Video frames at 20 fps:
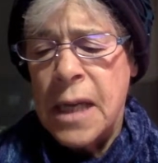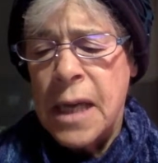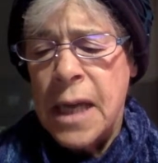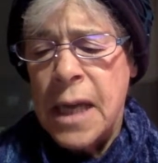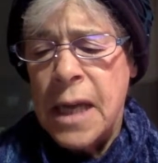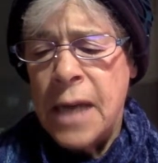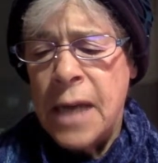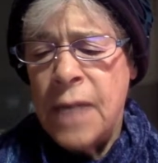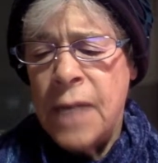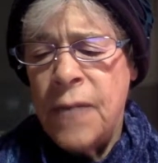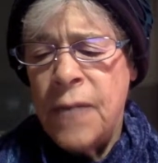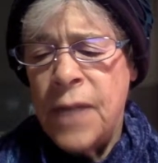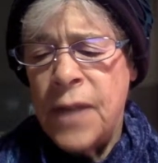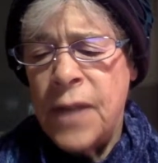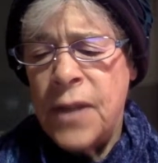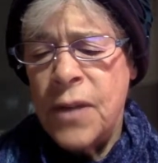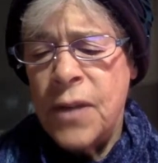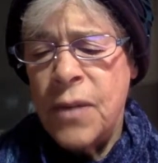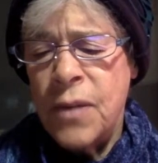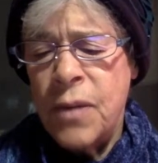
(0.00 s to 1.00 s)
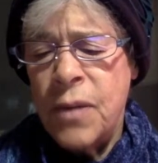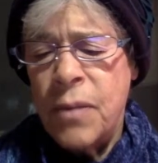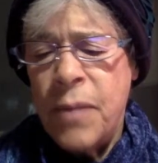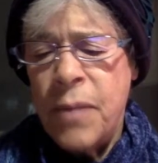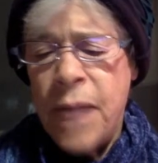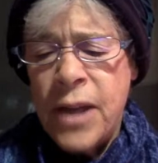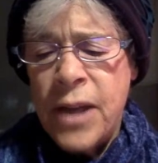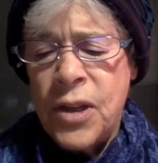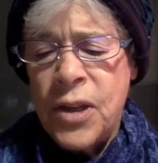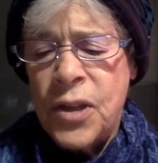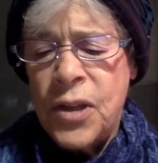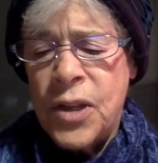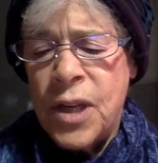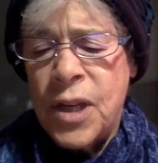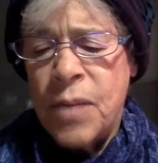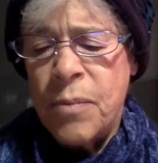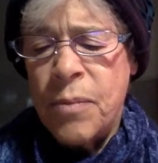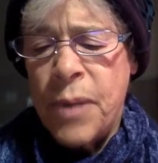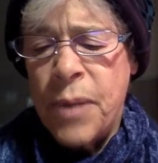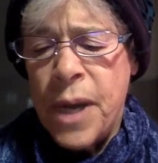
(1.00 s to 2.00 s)
and invested with
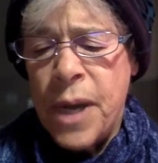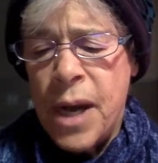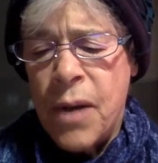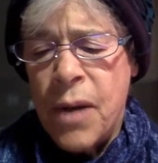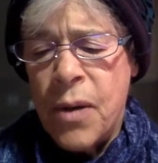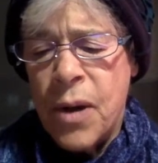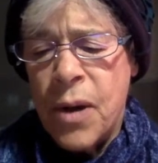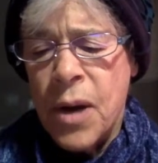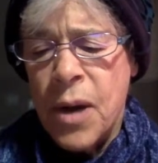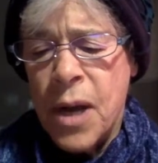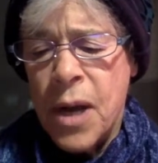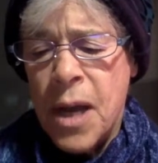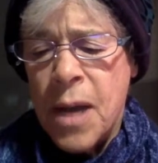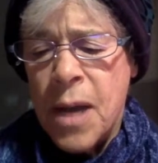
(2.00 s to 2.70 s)
majesty and power,